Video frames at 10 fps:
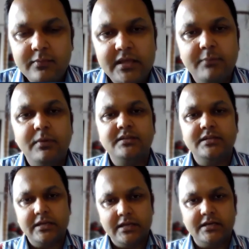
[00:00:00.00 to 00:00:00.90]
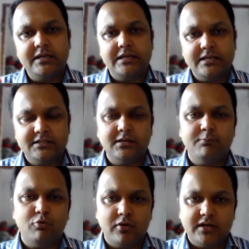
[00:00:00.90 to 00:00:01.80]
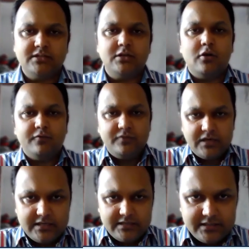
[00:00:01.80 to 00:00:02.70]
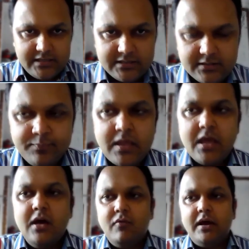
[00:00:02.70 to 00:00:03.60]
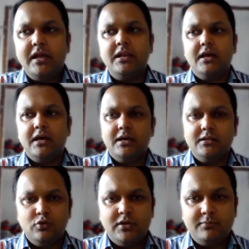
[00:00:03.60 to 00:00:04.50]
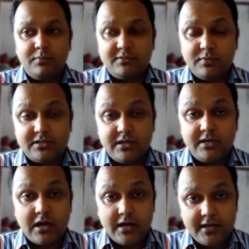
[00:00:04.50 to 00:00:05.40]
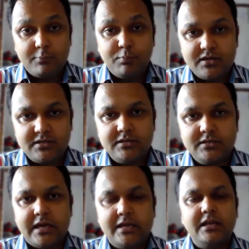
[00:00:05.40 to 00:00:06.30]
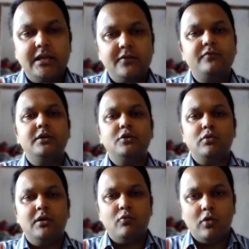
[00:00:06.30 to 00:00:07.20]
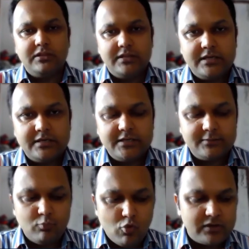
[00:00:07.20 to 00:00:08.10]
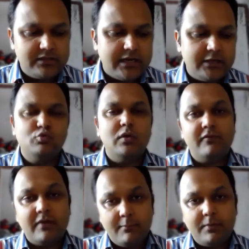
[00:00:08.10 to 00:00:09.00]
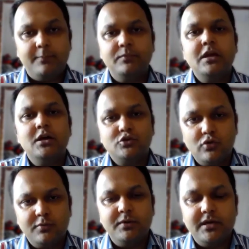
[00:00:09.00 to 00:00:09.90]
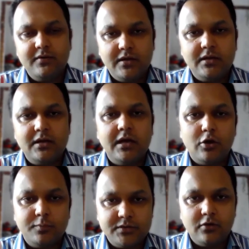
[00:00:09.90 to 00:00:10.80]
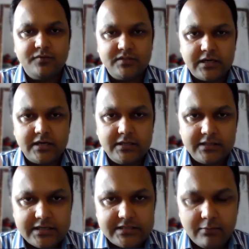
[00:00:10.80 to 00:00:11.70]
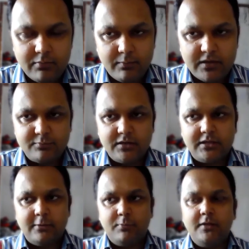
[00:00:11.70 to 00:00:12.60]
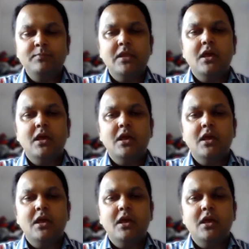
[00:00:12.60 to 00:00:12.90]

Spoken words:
They basically decrease the progression of the disease. While especially in cardiac patients, any left ventricular wall thickness more than 12 mm should be given an option of starting the enzyme replacement therapy.